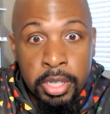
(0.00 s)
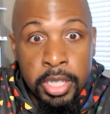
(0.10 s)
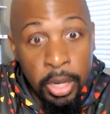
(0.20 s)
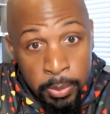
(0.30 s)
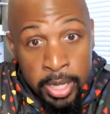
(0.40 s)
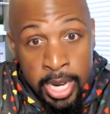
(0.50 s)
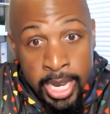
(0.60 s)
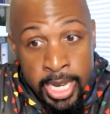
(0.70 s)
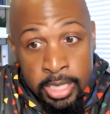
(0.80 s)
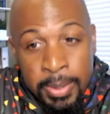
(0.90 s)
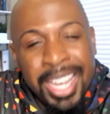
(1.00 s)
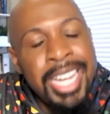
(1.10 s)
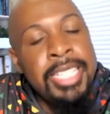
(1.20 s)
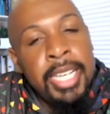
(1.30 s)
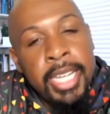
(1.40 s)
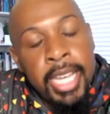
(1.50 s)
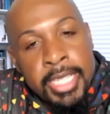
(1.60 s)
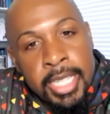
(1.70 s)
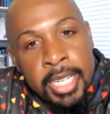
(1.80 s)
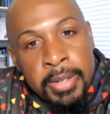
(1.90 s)
Y'all know what God asked him? He said, can
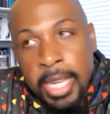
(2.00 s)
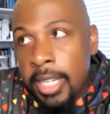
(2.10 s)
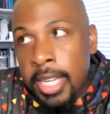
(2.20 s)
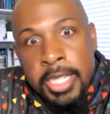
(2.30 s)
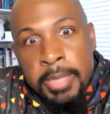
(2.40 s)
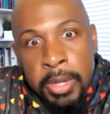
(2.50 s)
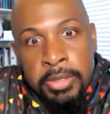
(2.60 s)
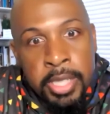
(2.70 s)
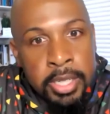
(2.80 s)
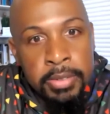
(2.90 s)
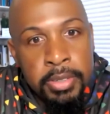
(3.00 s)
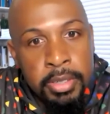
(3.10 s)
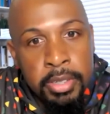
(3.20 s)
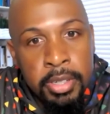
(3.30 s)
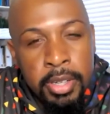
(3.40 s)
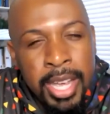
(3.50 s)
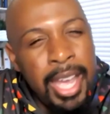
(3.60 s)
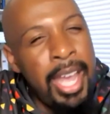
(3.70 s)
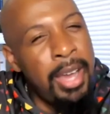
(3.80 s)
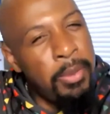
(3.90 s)
these bones live?
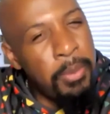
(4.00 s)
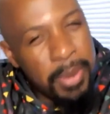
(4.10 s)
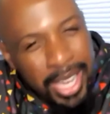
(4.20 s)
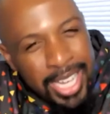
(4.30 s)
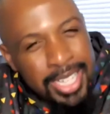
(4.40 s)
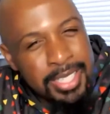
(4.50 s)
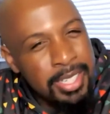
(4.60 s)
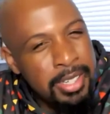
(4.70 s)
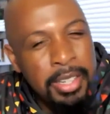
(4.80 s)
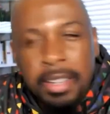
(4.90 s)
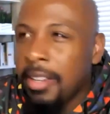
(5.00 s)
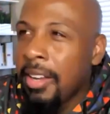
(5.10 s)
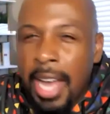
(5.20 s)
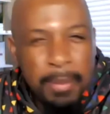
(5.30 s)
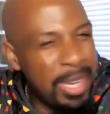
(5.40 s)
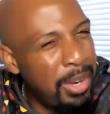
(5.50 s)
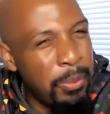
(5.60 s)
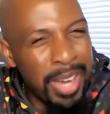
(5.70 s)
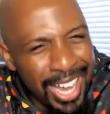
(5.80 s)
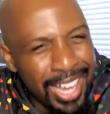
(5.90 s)
What?
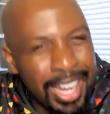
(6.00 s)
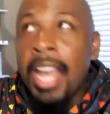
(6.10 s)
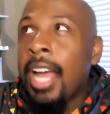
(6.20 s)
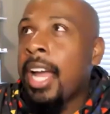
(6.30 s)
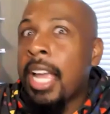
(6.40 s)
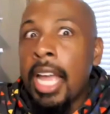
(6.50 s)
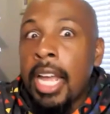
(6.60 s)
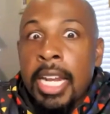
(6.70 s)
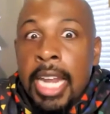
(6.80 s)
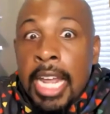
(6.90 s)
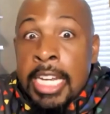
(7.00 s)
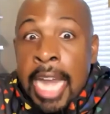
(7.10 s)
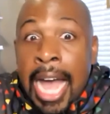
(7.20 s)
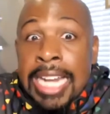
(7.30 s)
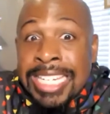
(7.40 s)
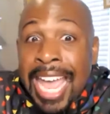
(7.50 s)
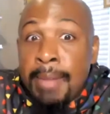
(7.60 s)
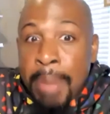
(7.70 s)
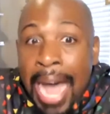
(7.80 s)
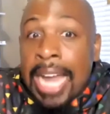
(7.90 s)
What? Not
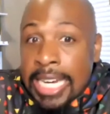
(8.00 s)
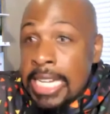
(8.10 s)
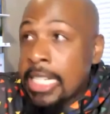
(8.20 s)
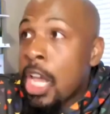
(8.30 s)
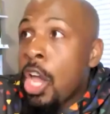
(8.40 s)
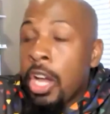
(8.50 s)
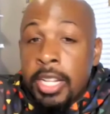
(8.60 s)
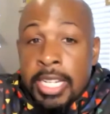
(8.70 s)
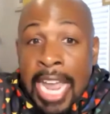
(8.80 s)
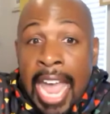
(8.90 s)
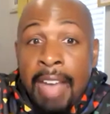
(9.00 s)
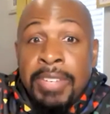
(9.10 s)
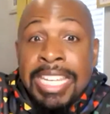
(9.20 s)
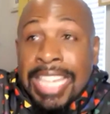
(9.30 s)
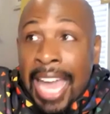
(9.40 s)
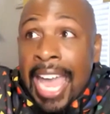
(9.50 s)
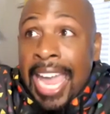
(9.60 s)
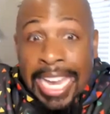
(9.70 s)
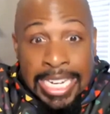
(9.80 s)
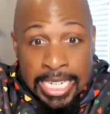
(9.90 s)
dead bodies. They have
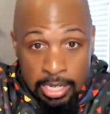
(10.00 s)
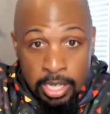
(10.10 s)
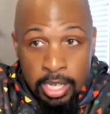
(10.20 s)
decayed